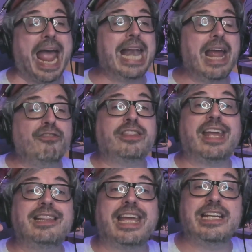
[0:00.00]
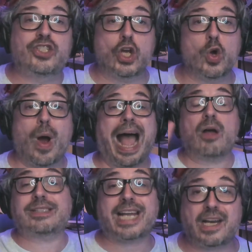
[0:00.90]
And everything they do
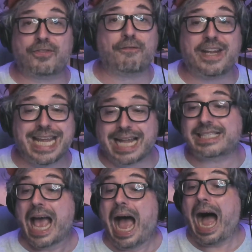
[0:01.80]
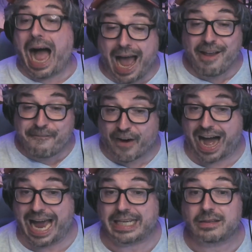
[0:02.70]
outside of the vignettes, I
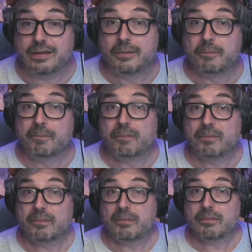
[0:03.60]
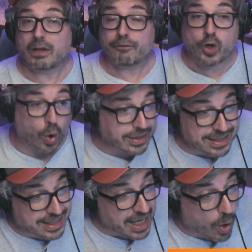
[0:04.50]
find, of course,
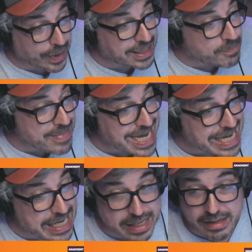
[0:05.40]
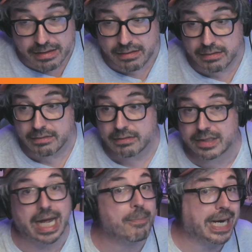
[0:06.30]
it's always me. It's
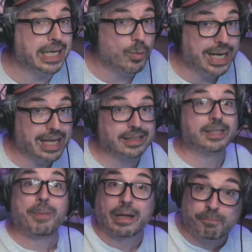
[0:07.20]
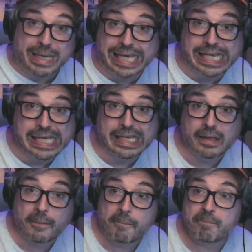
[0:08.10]
not about anyone else. It's about me.
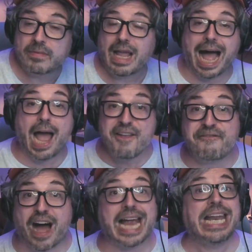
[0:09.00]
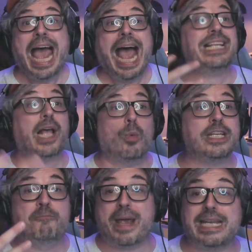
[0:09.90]
I find has
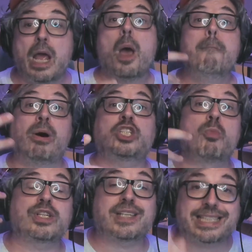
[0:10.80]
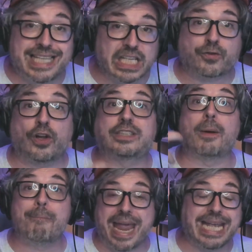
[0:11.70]
always been much more successful
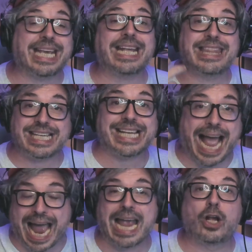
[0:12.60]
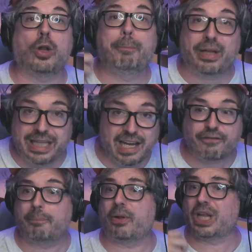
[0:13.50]
to making this angle
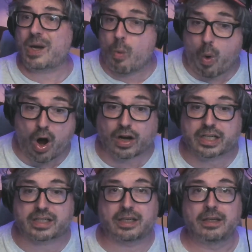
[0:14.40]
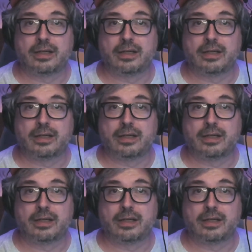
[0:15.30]
believable and work.